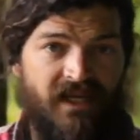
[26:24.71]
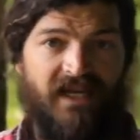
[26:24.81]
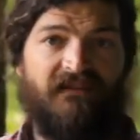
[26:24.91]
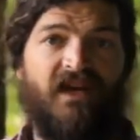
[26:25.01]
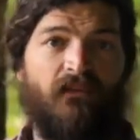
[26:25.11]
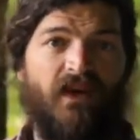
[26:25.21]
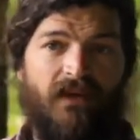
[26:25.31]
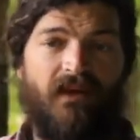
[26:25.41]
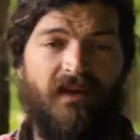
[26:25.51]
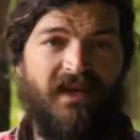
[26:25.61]
And if they
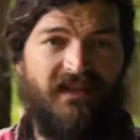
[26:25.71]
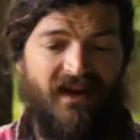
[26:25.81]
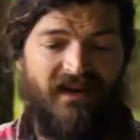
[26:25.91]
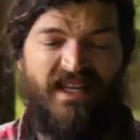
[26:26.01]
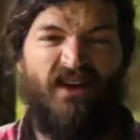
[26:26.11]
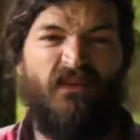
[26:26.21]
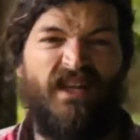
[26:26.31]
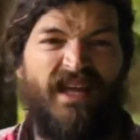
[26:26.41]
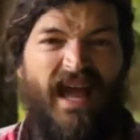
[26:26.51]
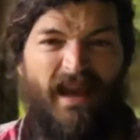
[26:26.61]
really want to be there and they're
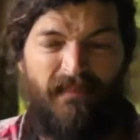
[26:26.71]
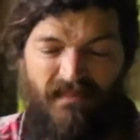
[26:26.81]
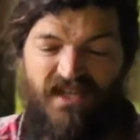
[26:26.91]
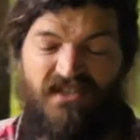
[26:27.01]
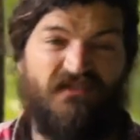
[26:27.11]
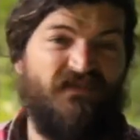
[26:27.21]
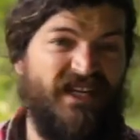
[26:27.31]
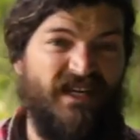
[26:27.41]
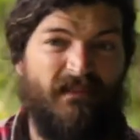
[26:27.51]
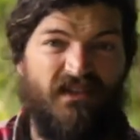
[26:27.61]
really happy because you're
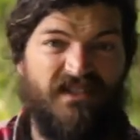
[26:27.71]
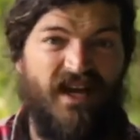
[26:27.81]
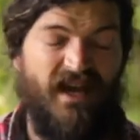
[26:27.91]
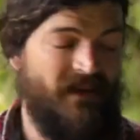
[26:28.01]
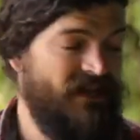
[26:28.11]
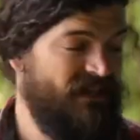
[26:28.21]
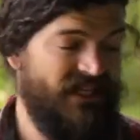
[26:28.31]
feeding them all the time,